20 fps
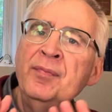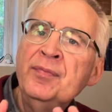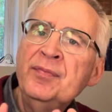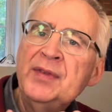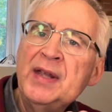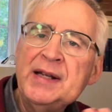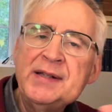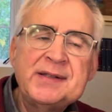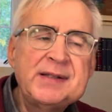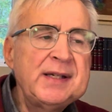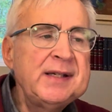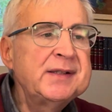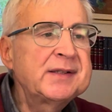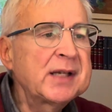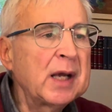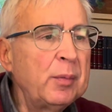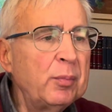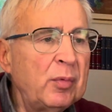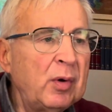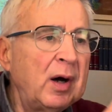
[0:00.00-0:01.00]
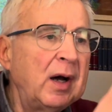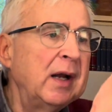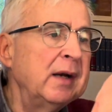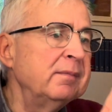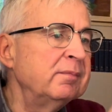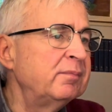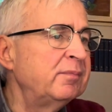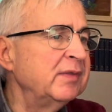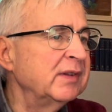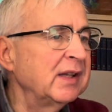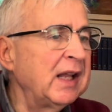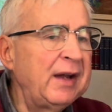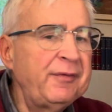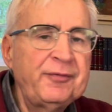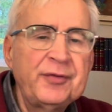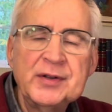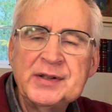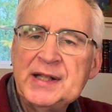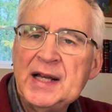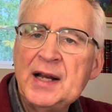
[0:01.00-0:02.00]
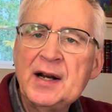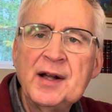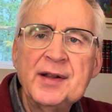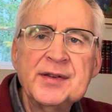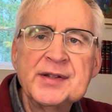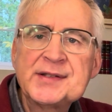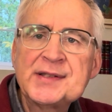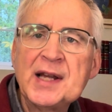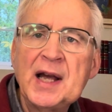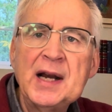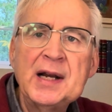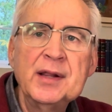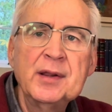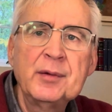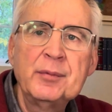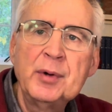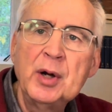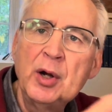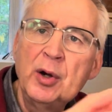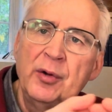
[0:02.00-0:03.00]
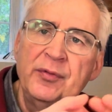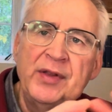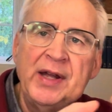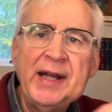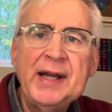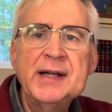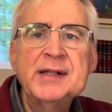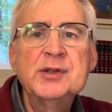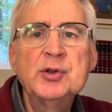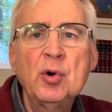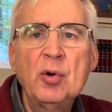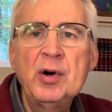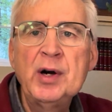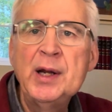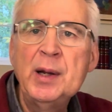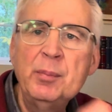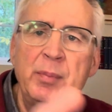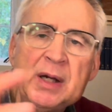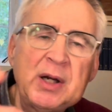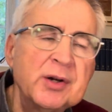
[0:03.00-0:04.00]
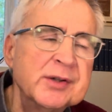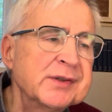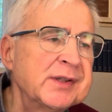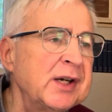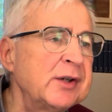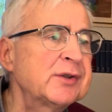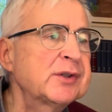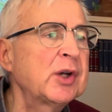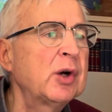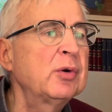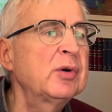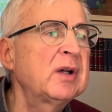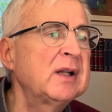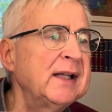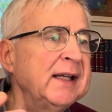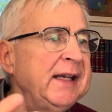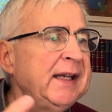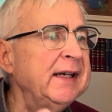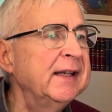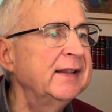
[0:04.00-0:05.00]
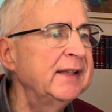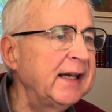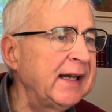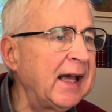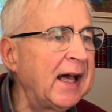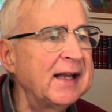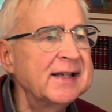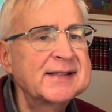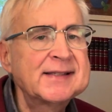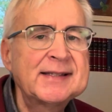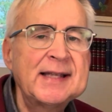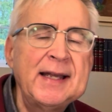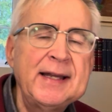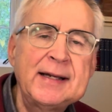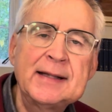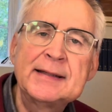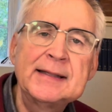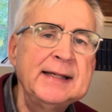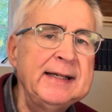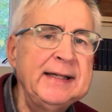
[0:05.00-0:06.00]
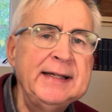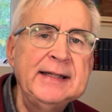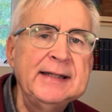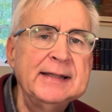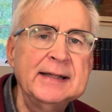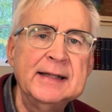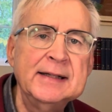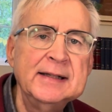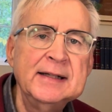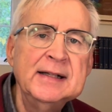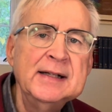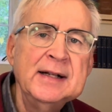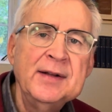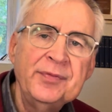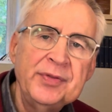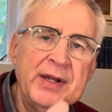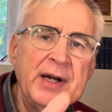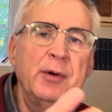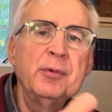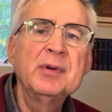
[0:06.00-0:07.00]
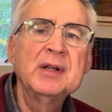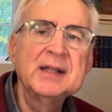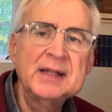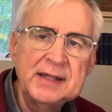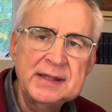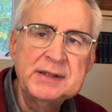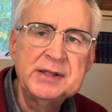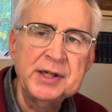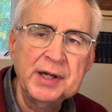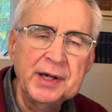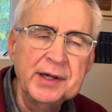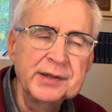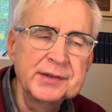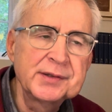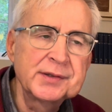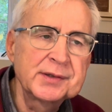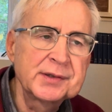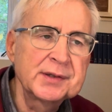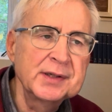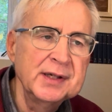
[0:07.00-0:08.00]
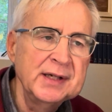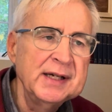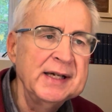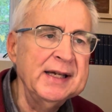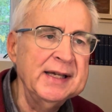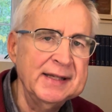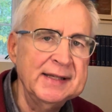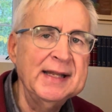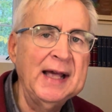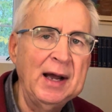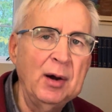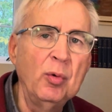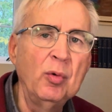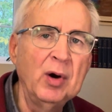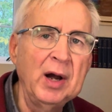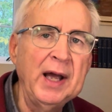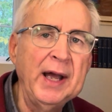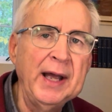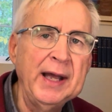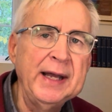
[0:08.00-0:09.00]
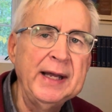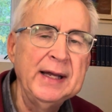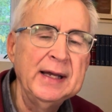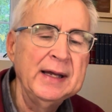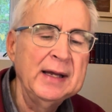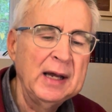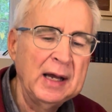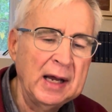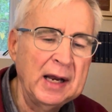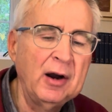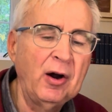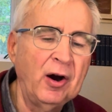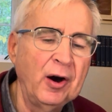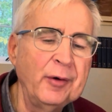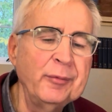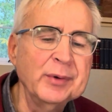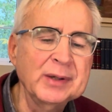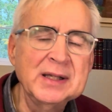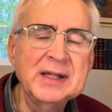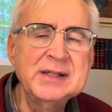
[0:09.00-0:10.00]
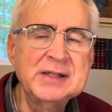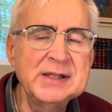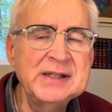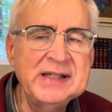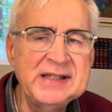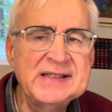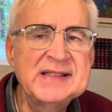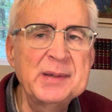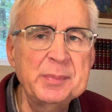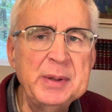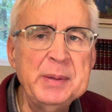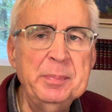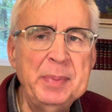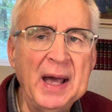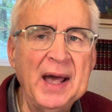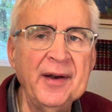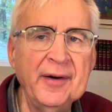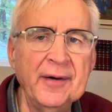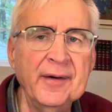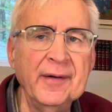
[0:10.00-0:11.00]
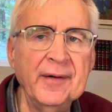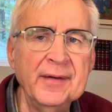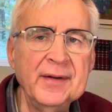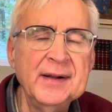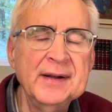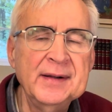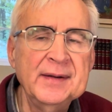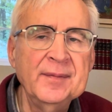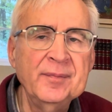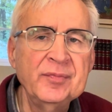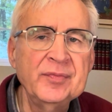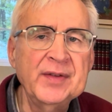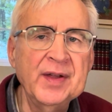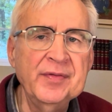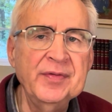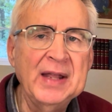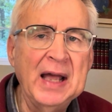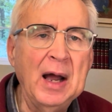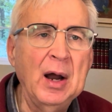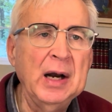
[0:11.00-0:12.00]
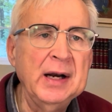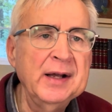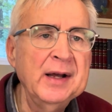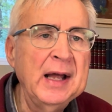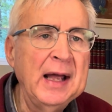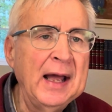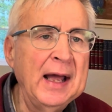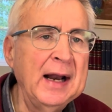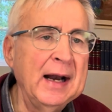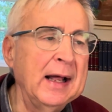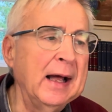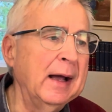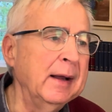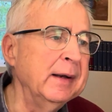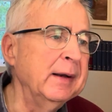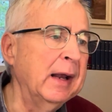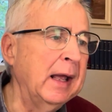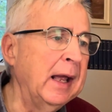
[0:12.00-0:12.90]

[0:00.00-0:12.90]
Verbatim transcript: They see someone left for dead on the side of the road. They ignore him because they're so clean and they got to stay clean and they're religious in that way. And our religion needs to be better than that. And, and,